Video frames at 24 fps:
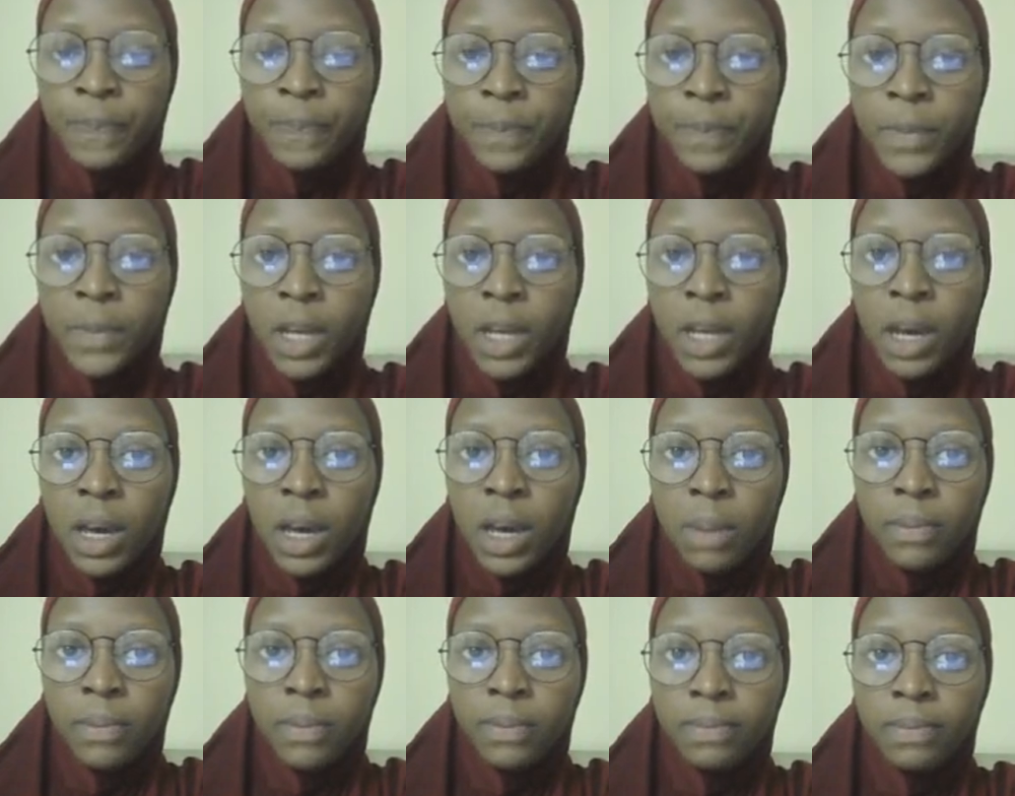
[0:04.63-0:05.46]
I'm
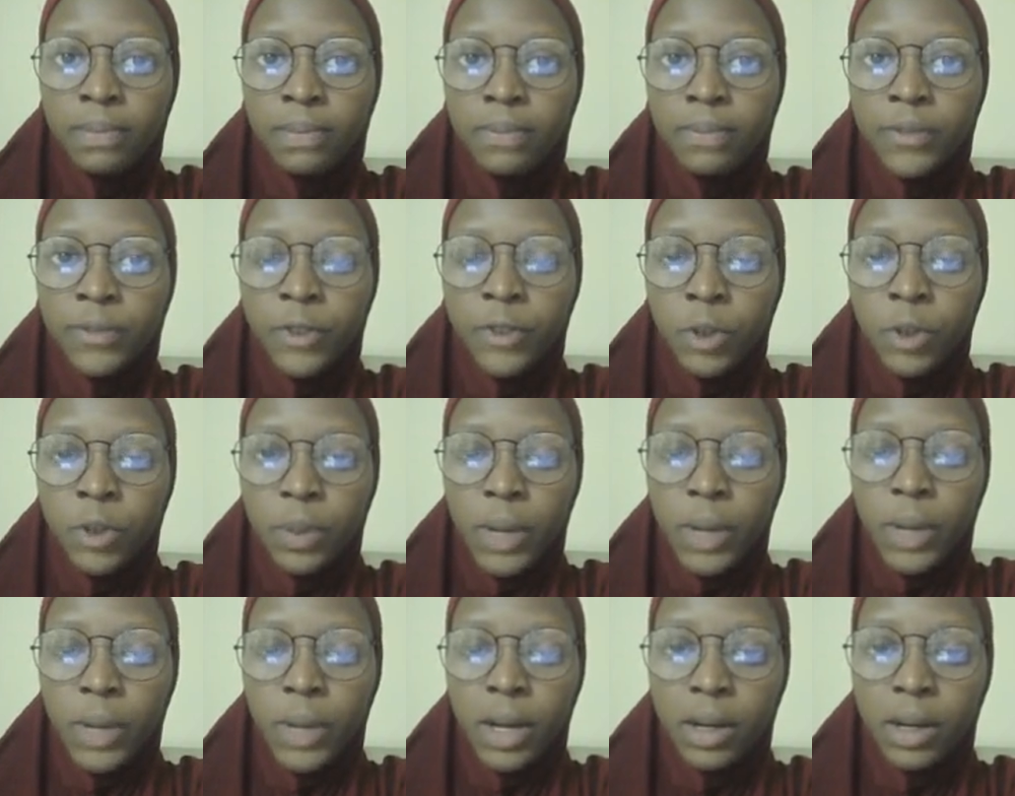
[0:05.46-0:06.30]
from
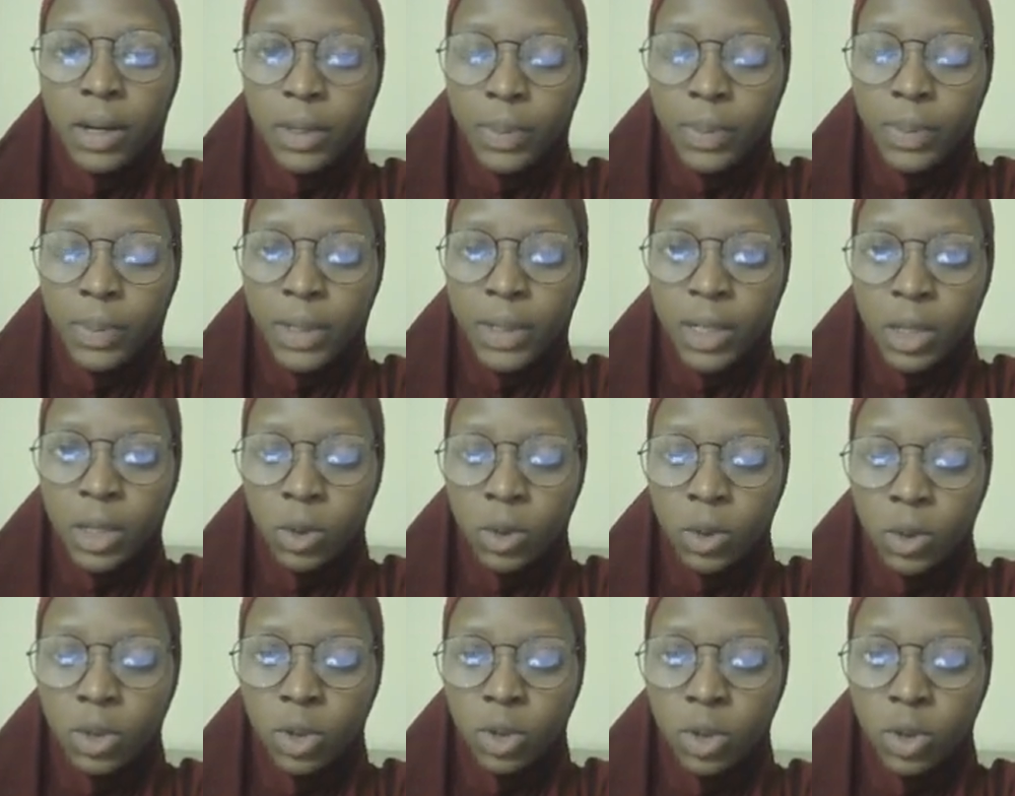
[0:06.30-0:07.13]
RP Karongi
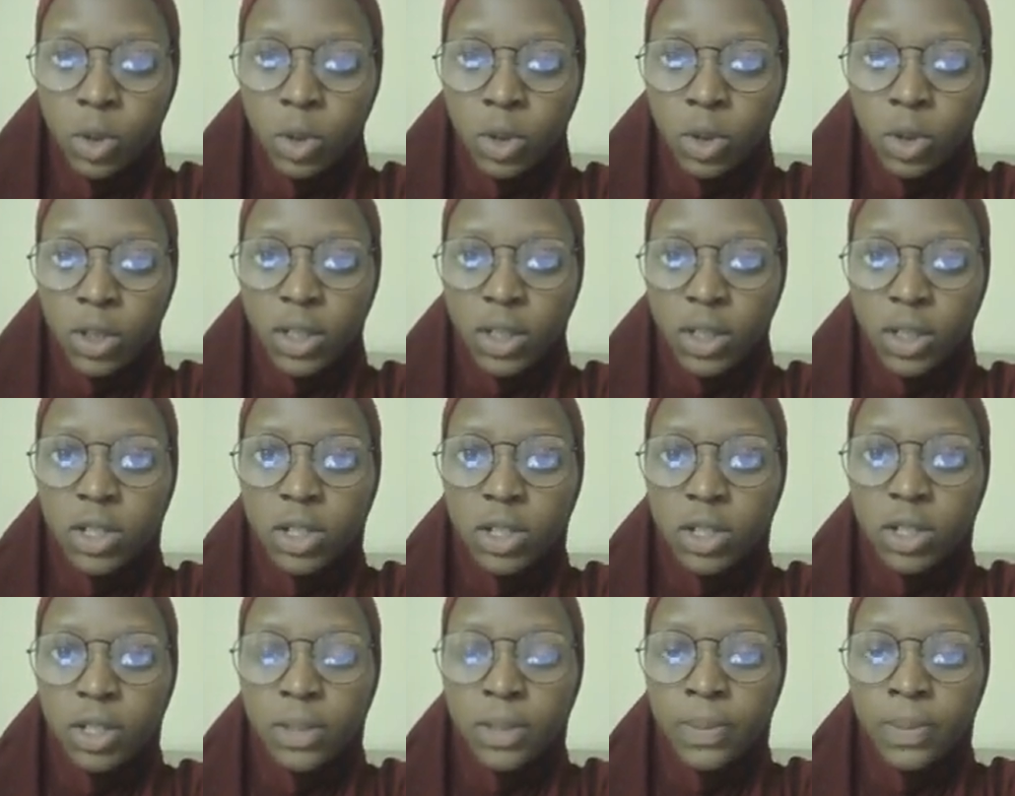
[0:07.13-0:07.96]
College
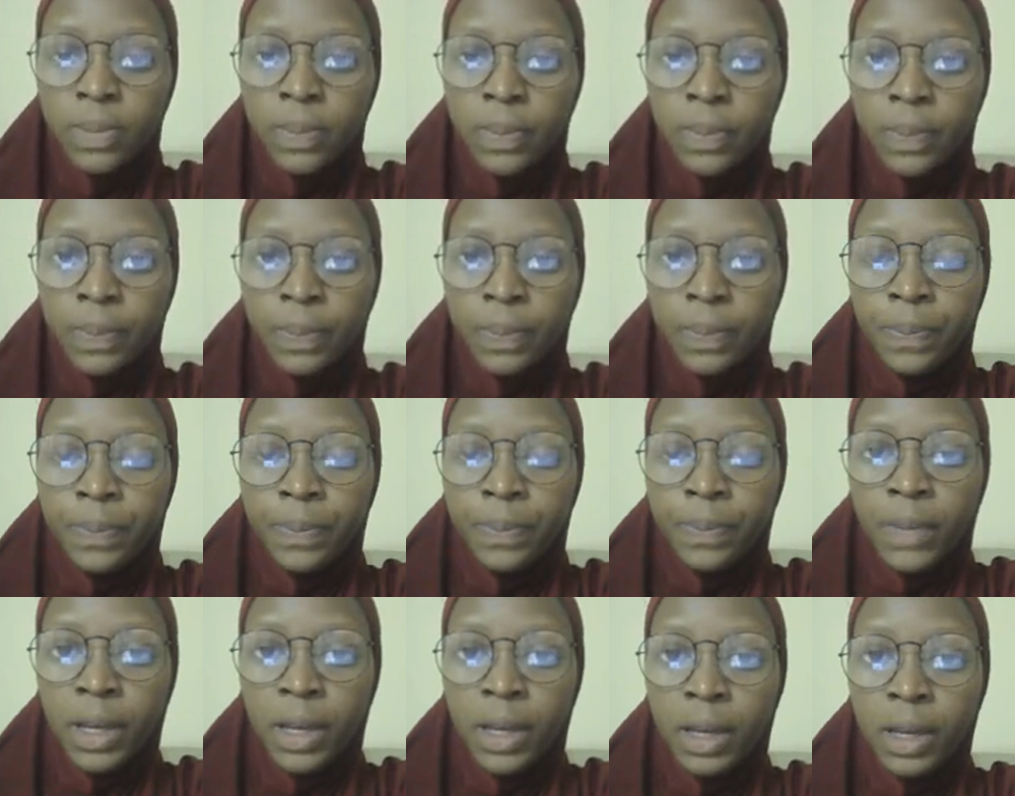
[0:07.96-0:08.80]

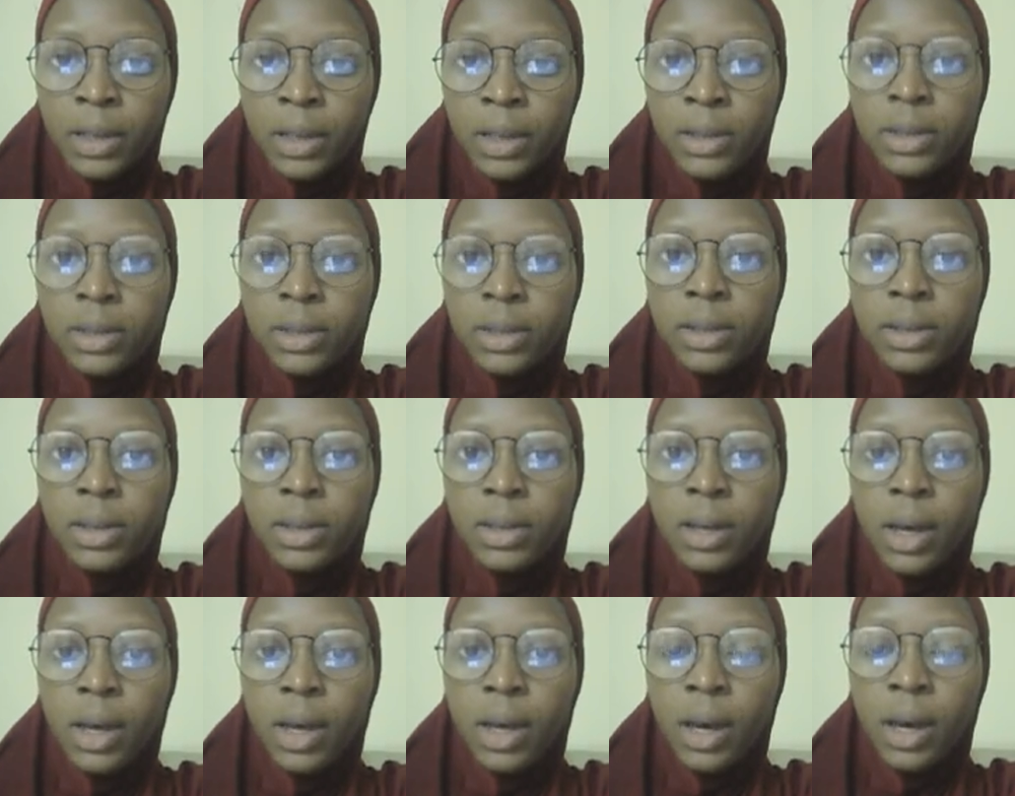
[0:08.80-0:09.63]
and
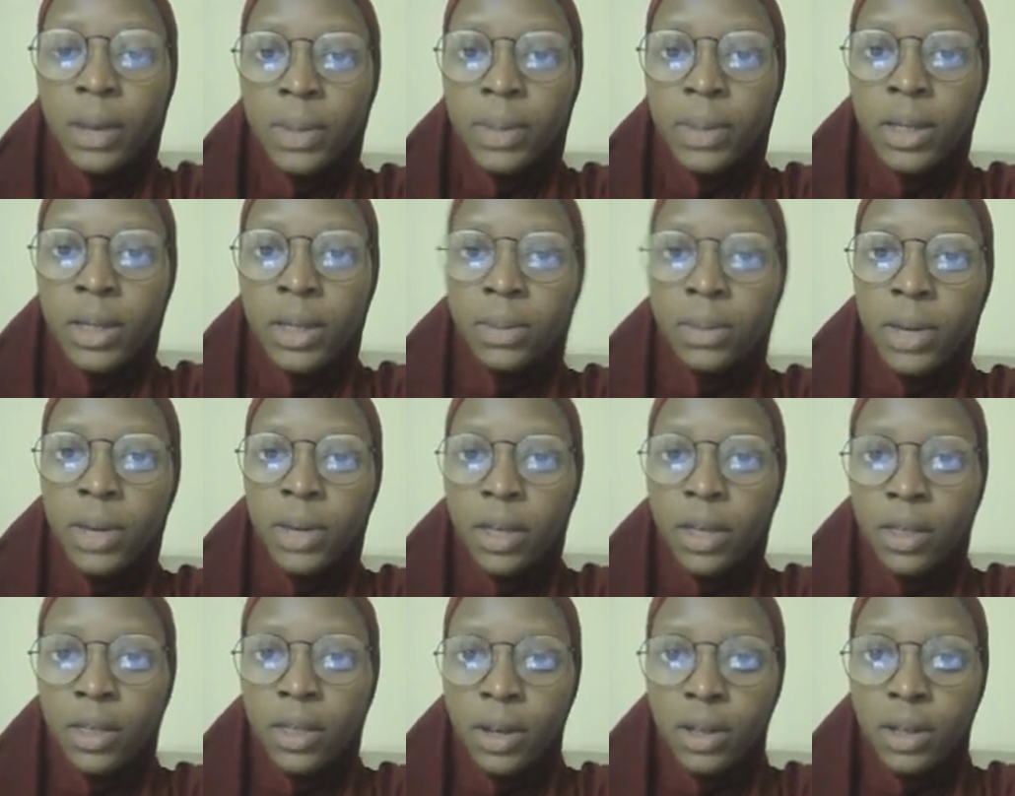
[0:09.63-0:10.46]
I'm in my
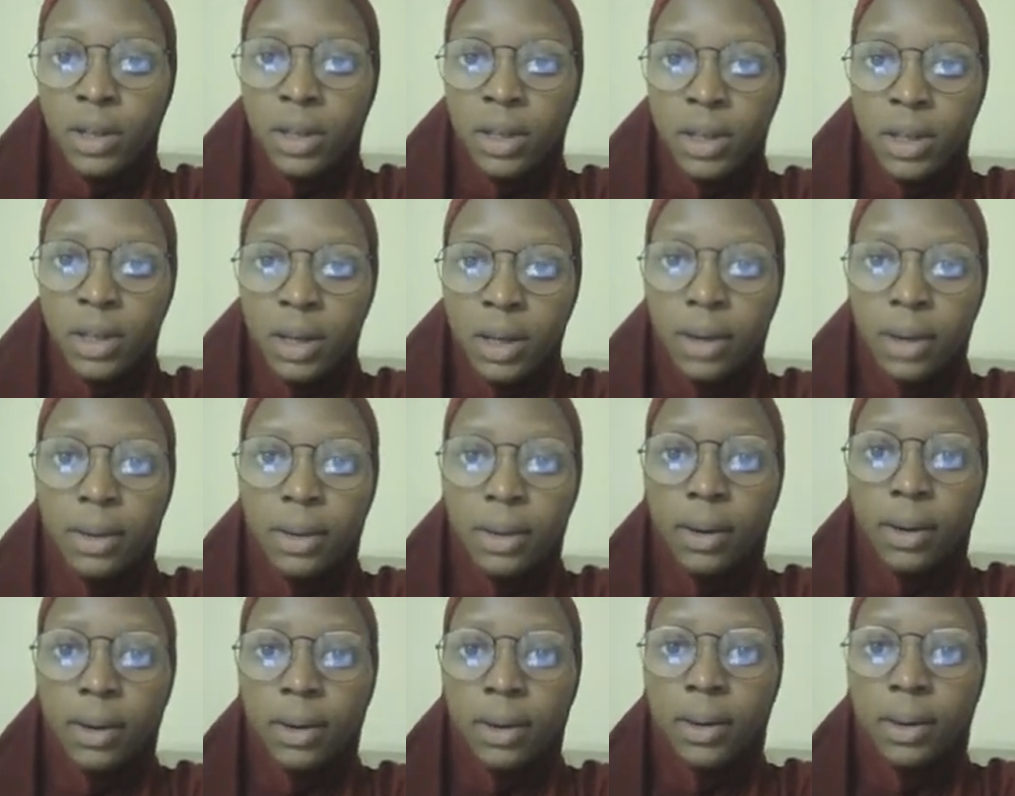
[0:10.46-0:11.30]
third year
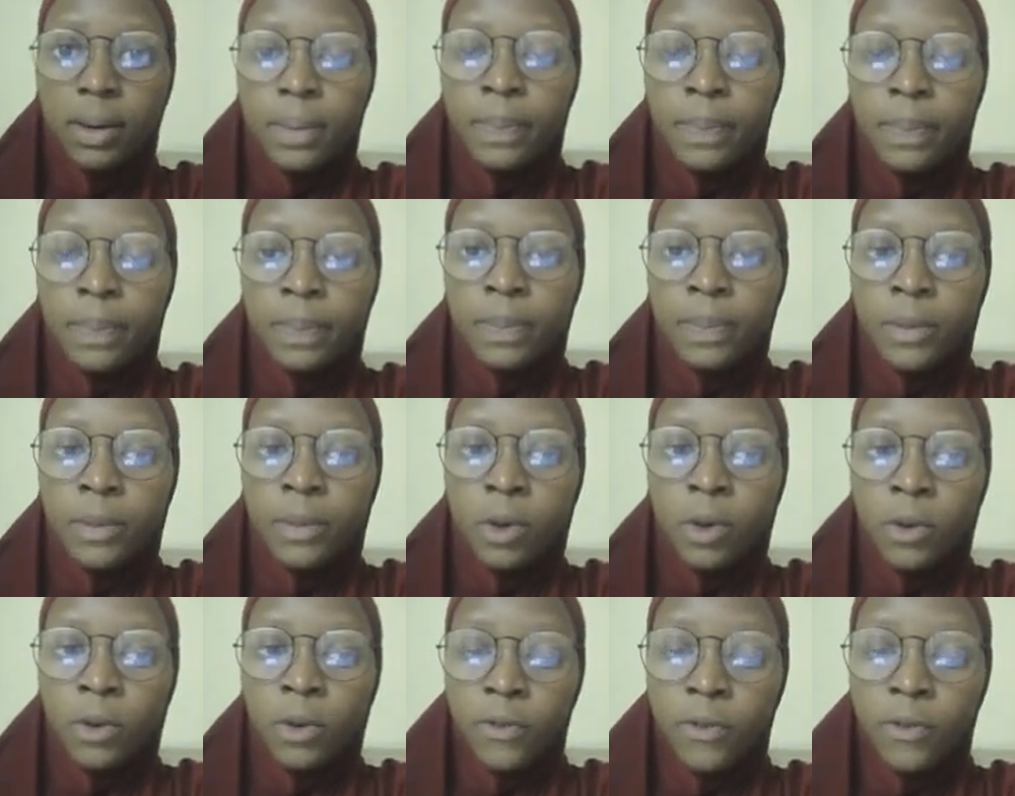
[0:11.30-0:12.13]
of
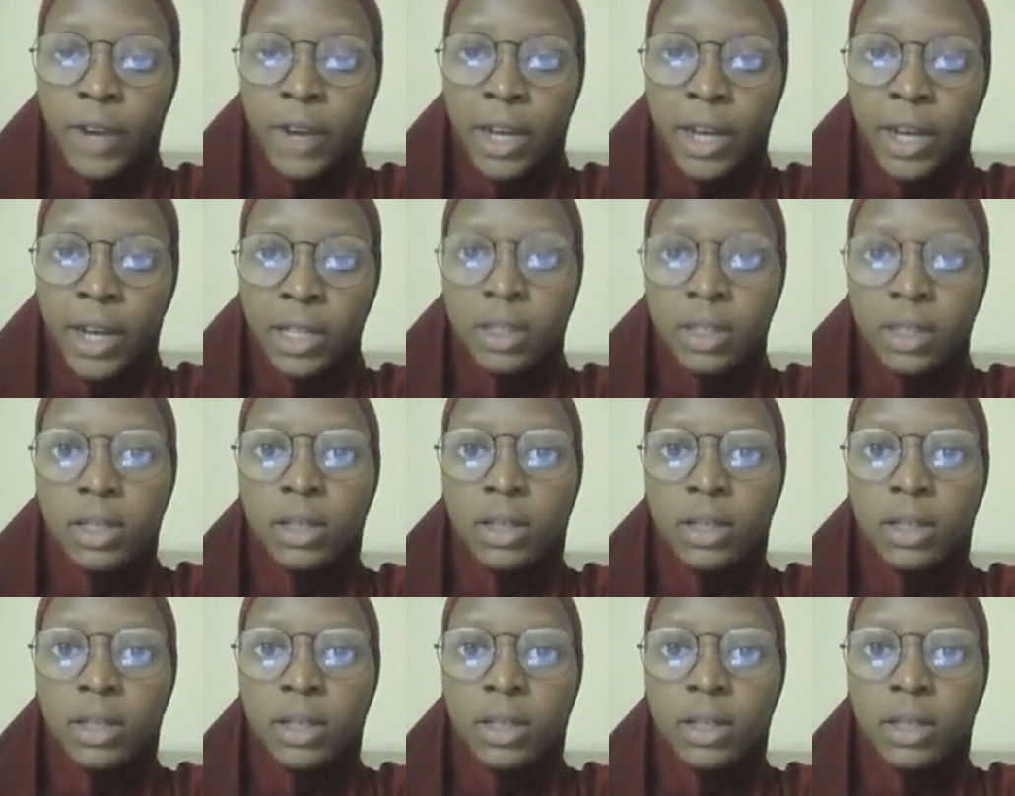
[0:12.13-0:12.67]
IT,